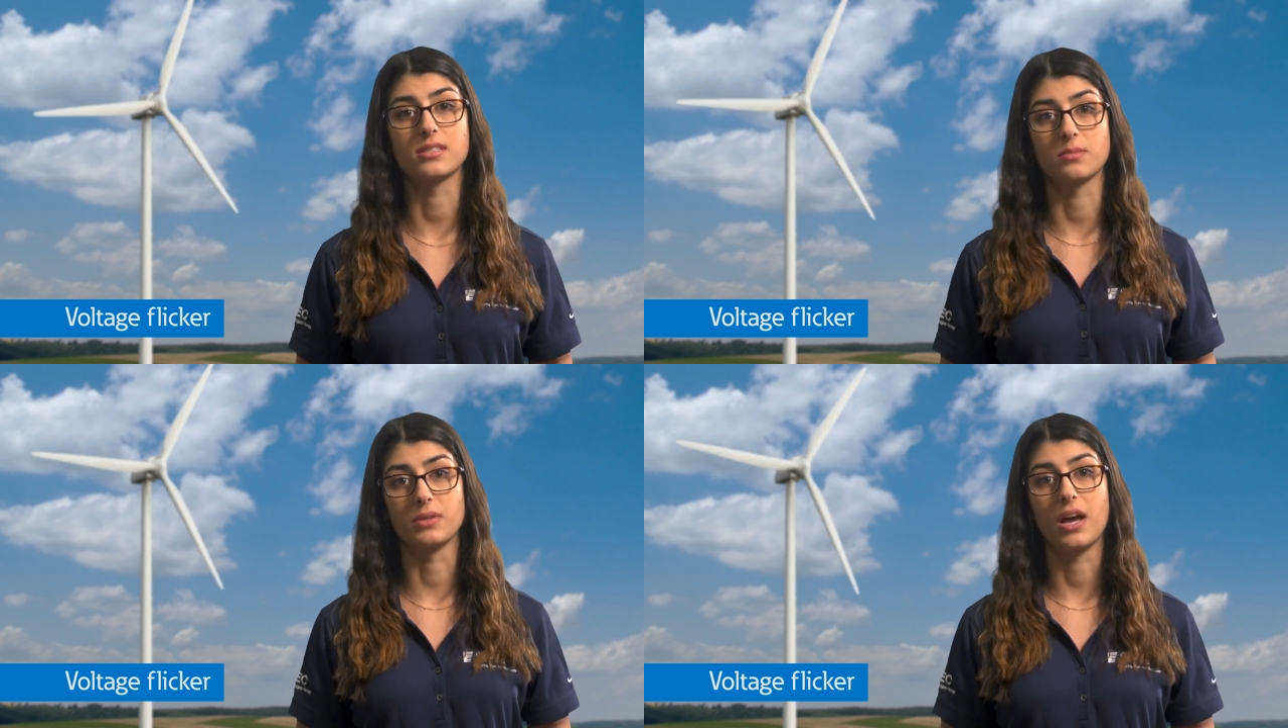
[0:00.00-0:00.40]
the
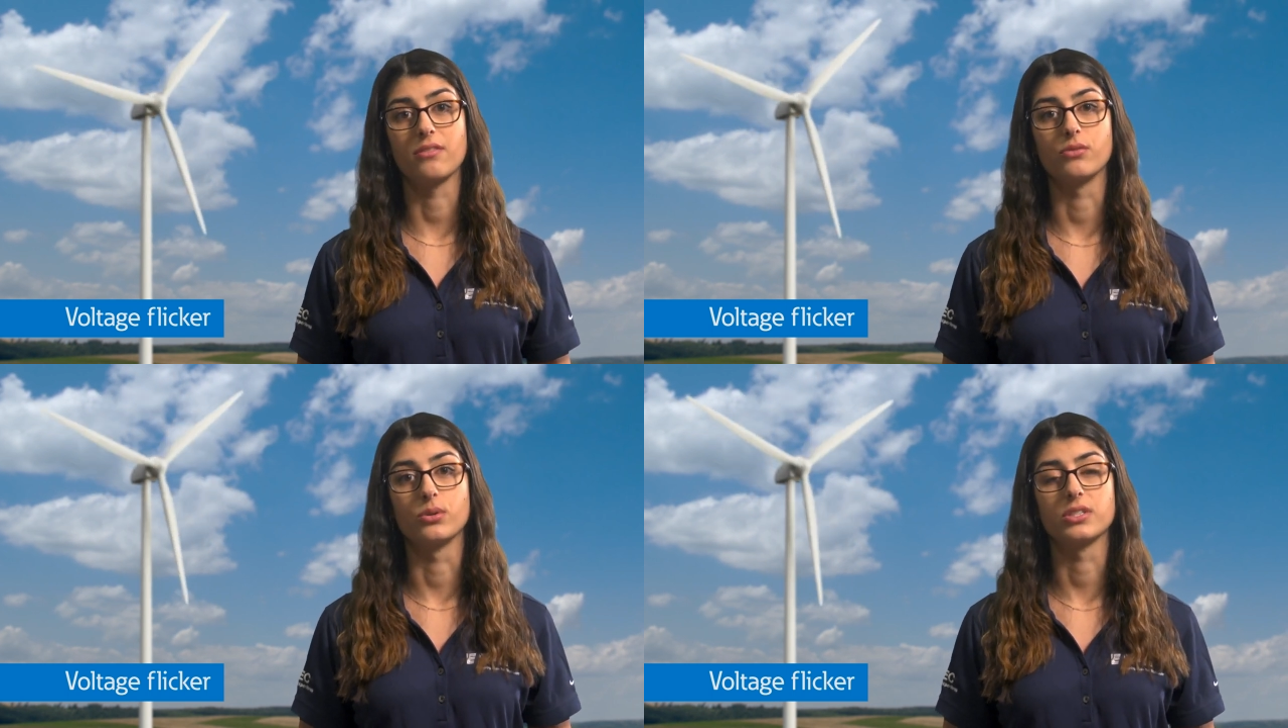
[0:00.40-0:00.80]

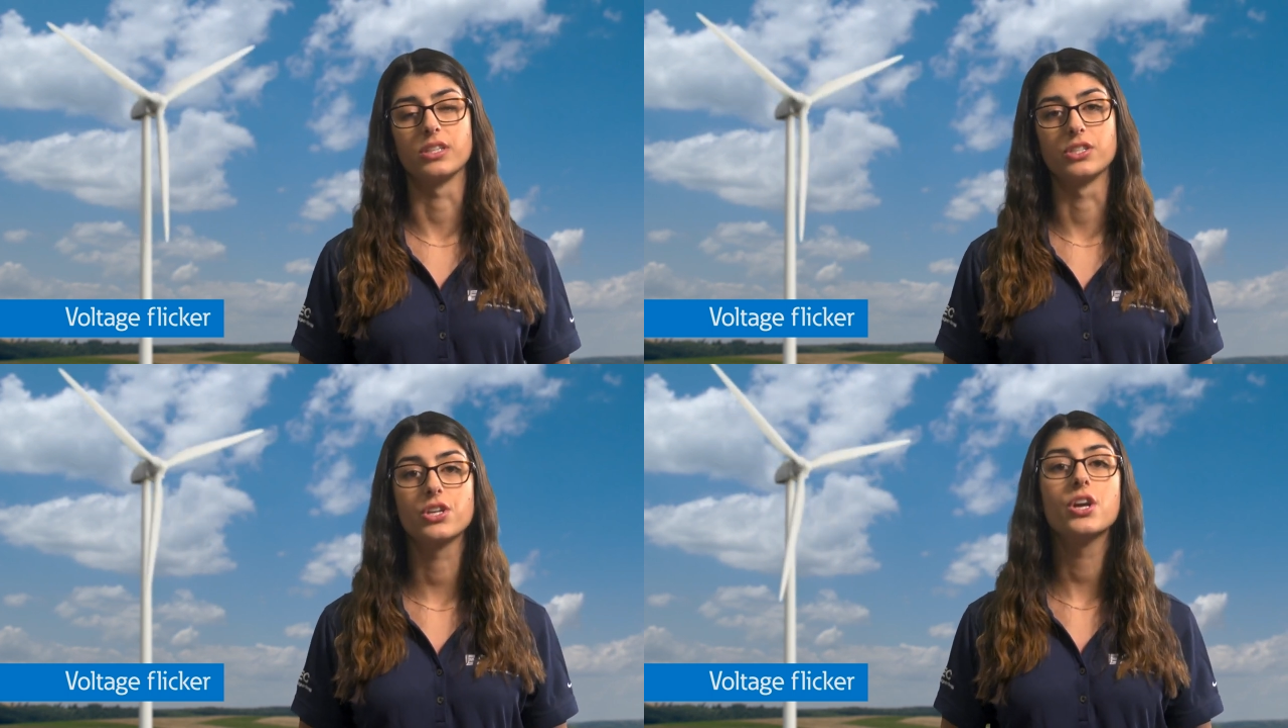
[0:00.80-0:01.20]
supply
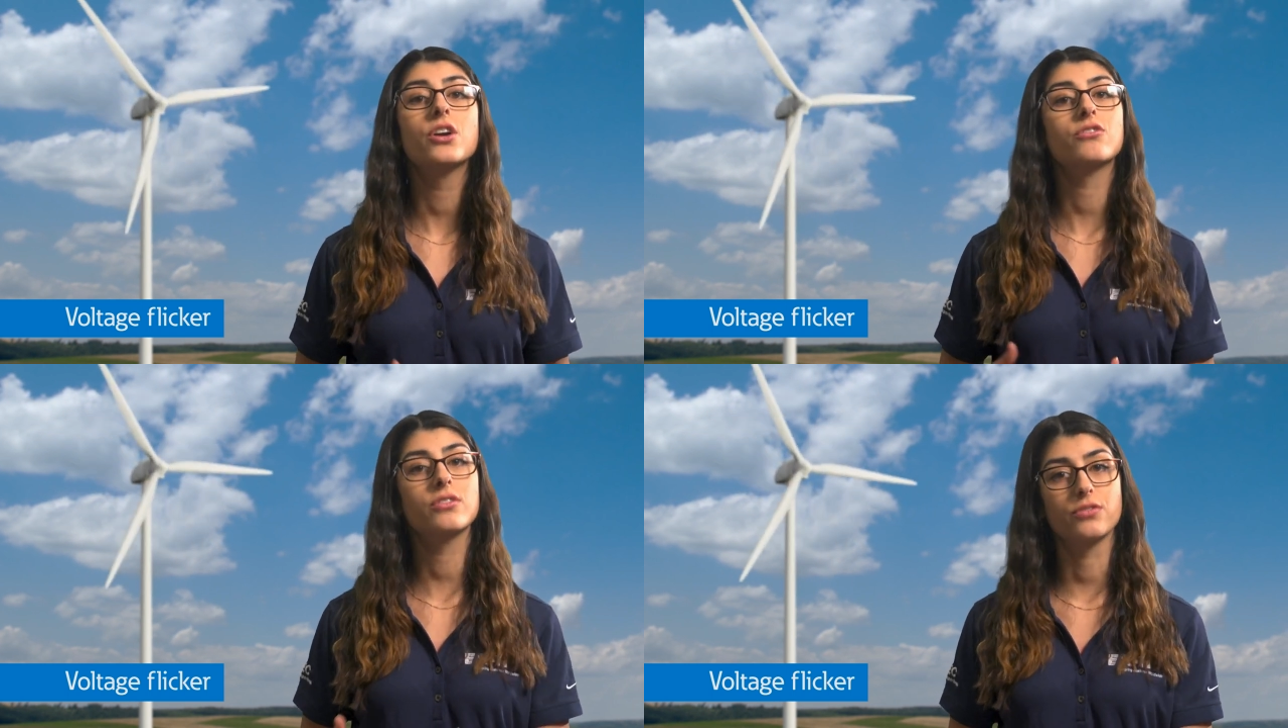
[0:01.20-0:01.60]
voltage,
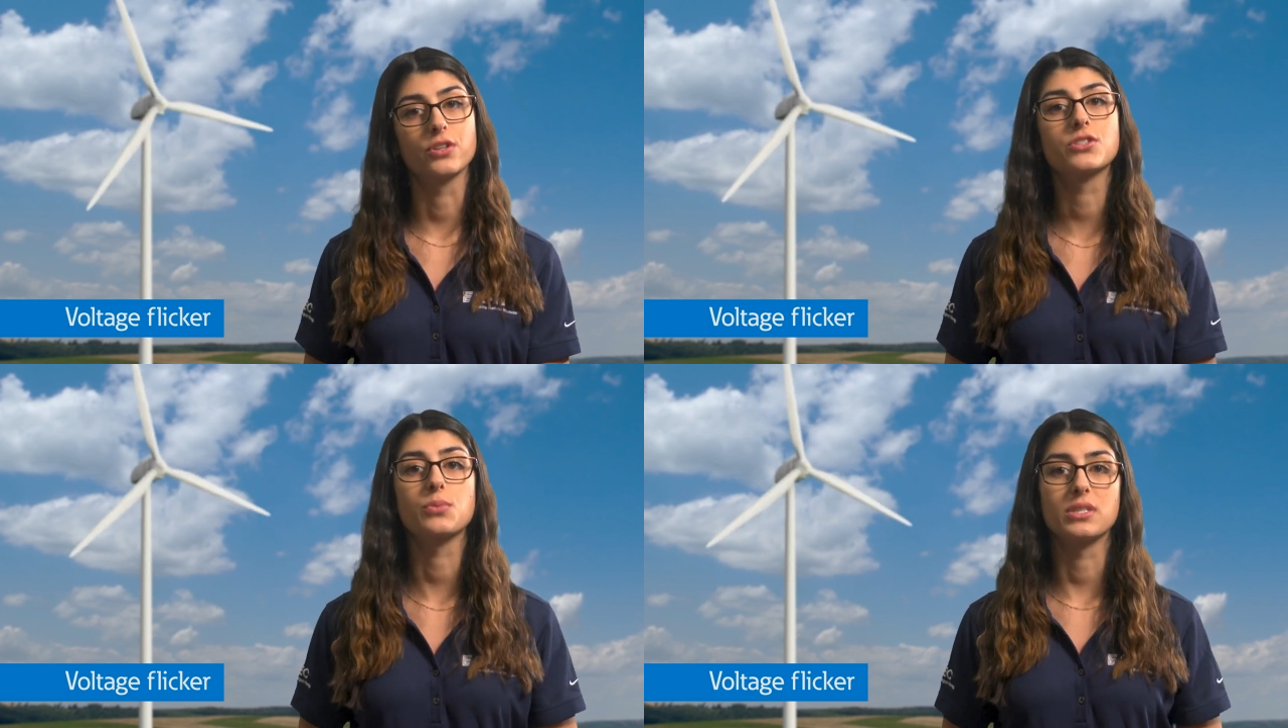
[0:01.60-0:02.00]

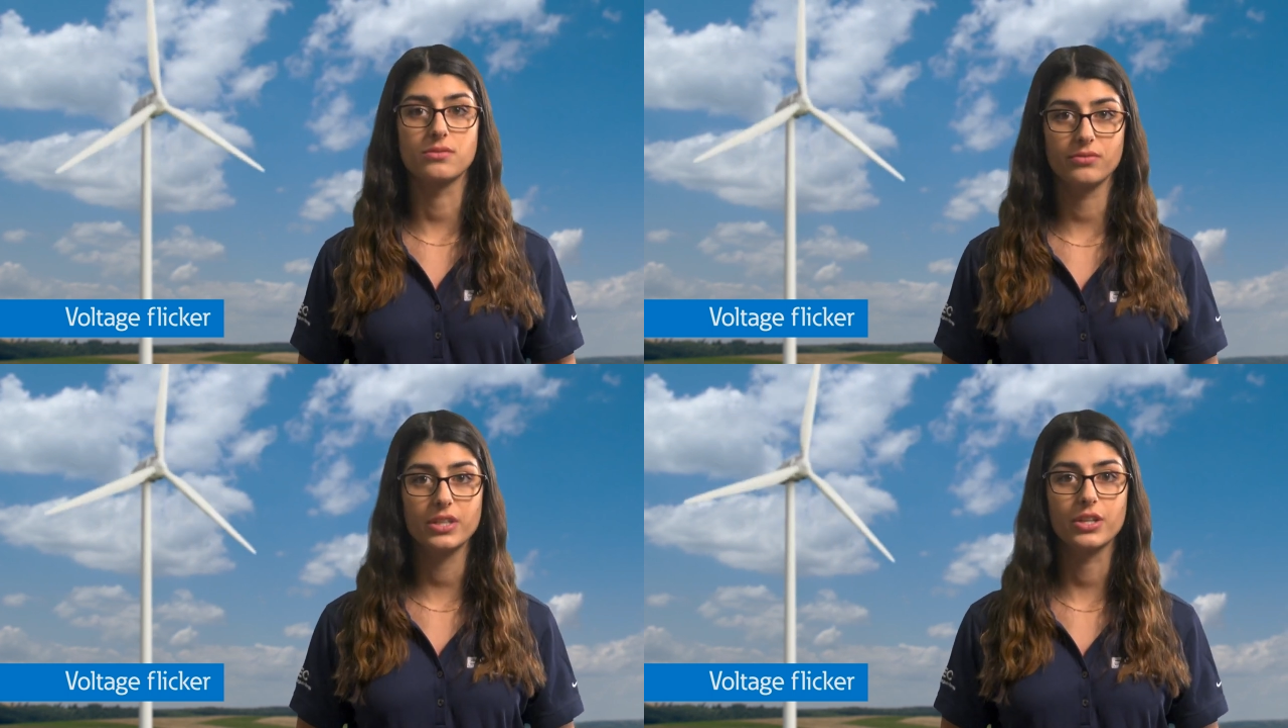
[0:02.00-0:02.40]
referred to
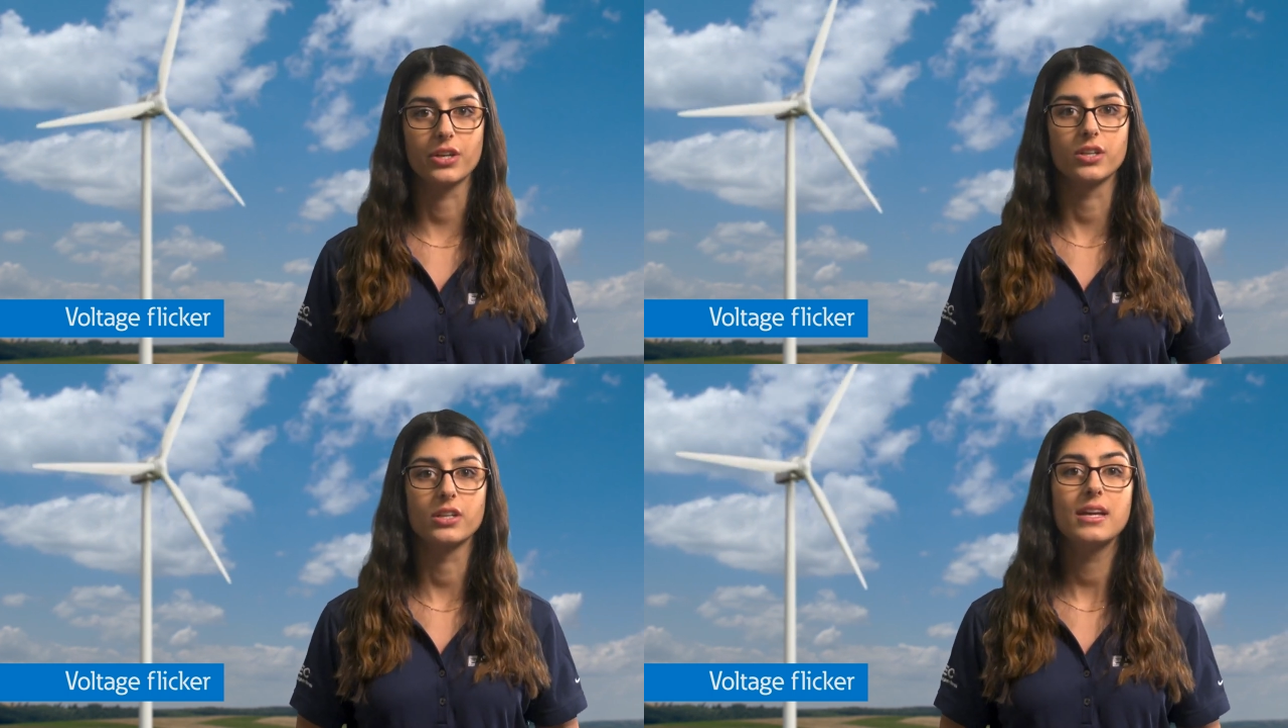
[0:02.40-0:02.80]
as
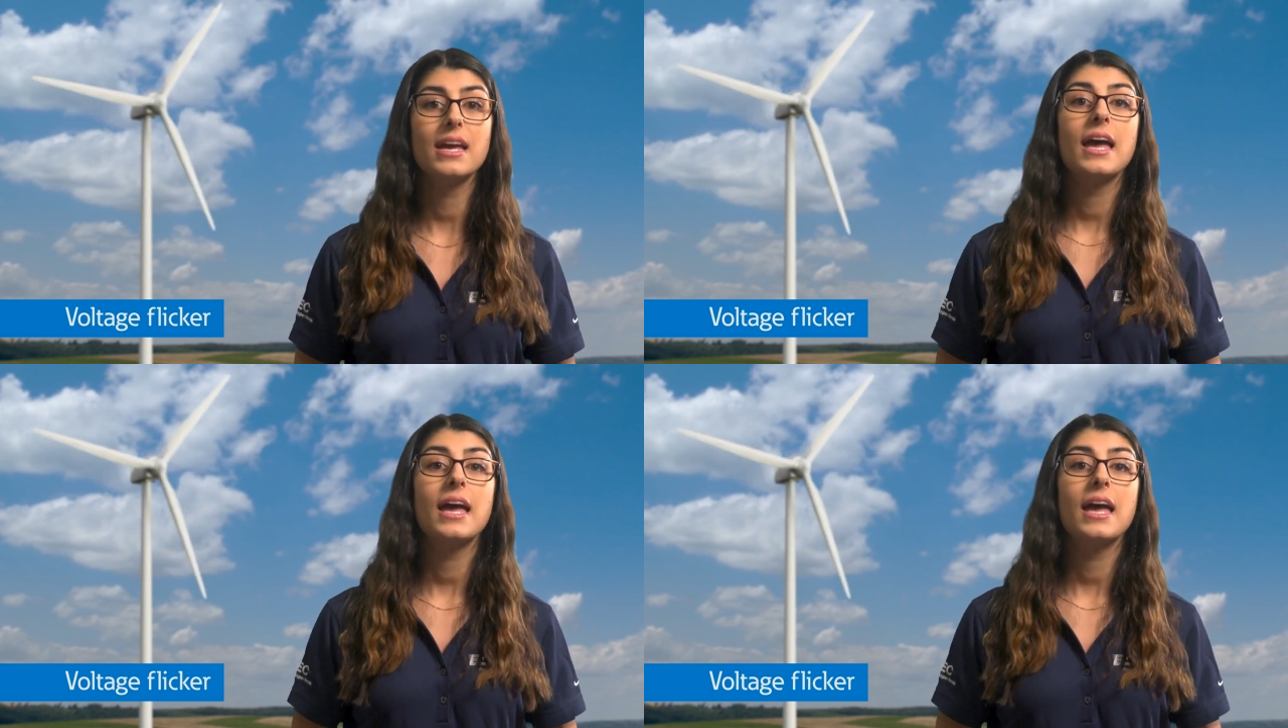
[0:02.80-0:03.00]
flicker,